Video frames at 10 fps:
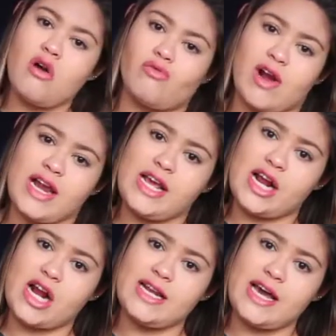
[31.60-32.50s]
right
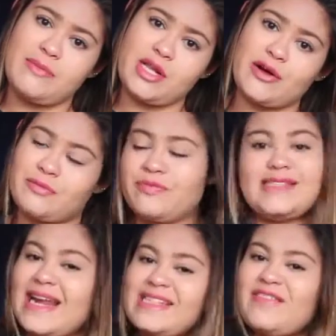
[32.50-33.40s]
here down below.
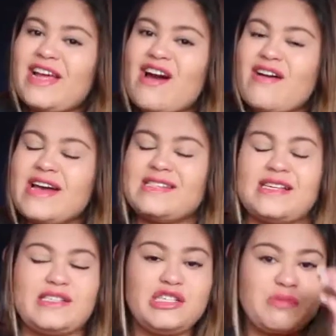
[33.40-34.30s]
Today's video is
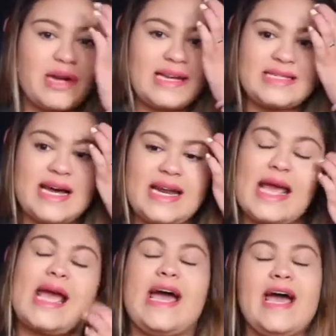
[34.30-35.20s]
super
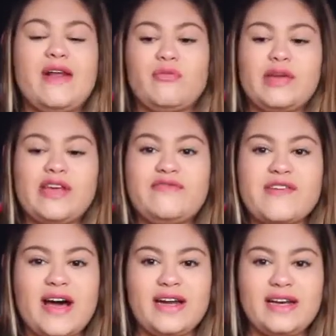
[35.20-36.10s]
exciting and really
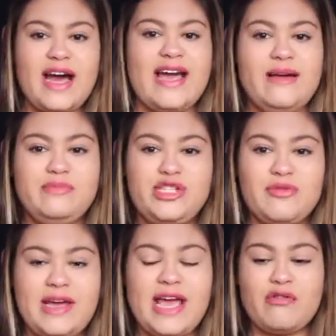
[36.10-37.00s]
fun. I am
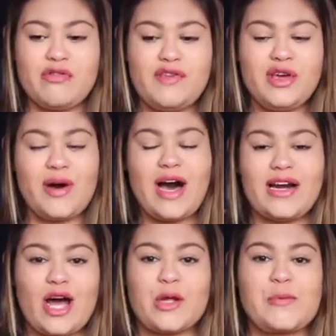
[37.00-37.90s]
doing a review
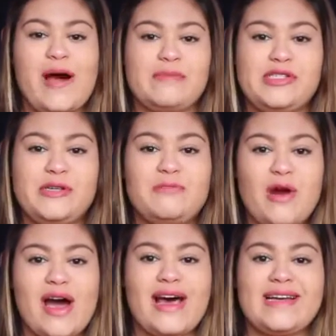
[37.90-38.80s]
on Colourpop's new
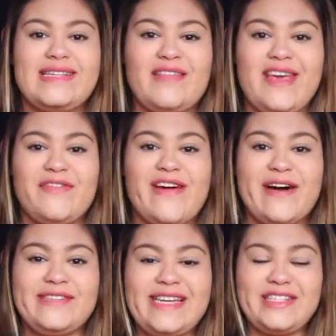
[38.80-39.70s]
products, the
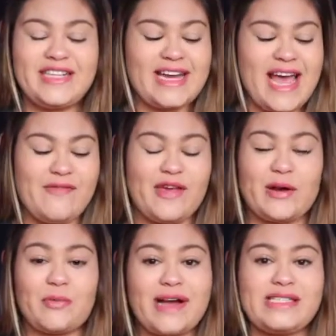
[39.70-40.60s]
foundation and
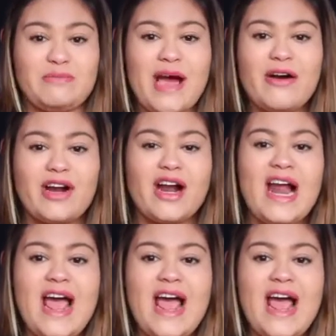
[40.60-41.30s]
their pressed powder,